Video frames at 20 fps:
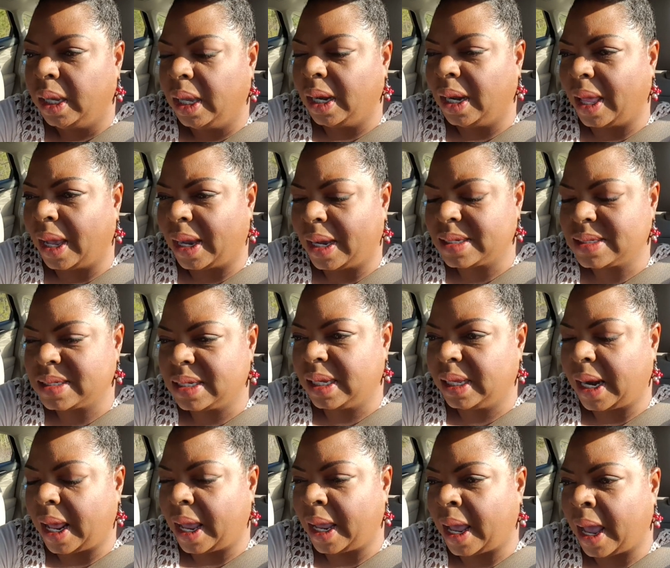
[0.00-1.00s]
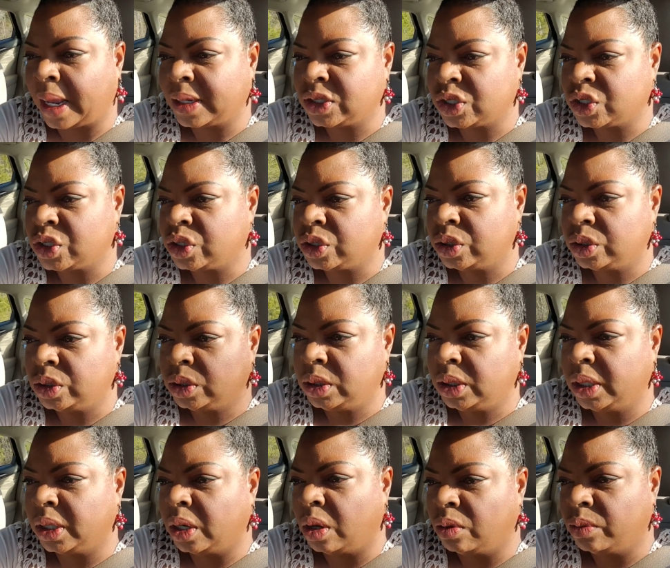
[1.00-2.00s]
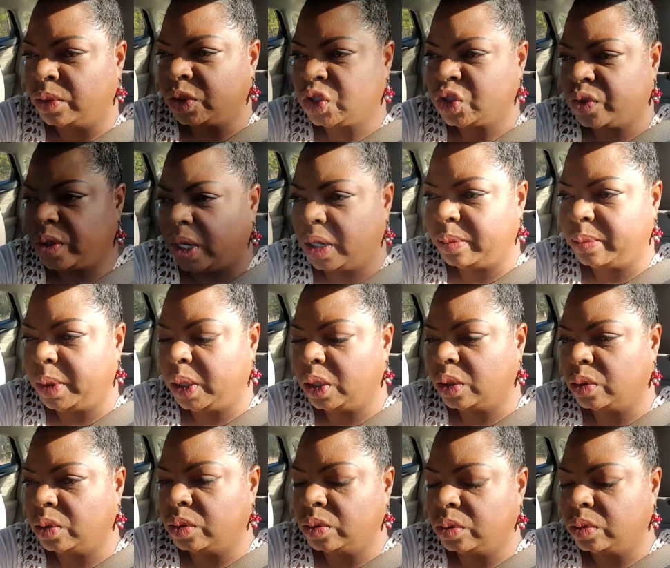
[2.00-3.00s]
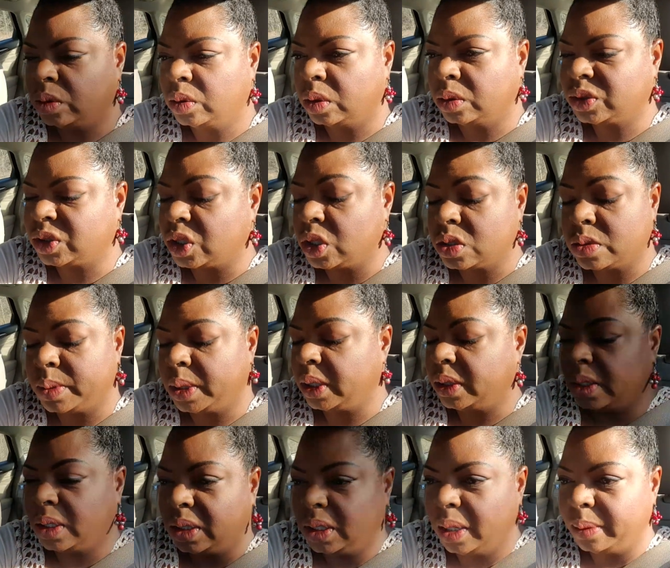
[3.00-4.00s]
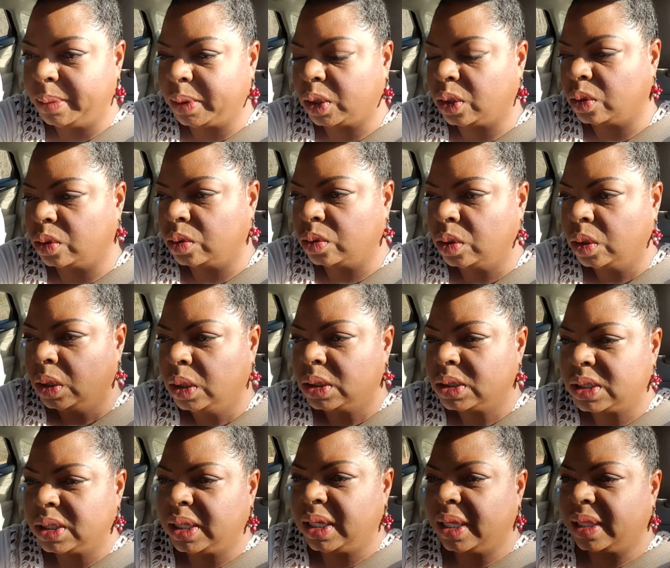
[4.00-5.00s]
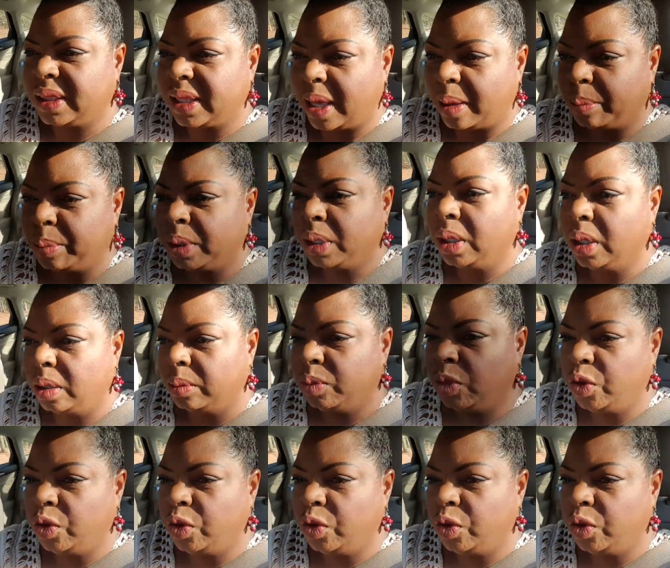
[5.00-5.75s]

And like I said, I, I just get on the treadmill, excuse me, the elliptical to get that blood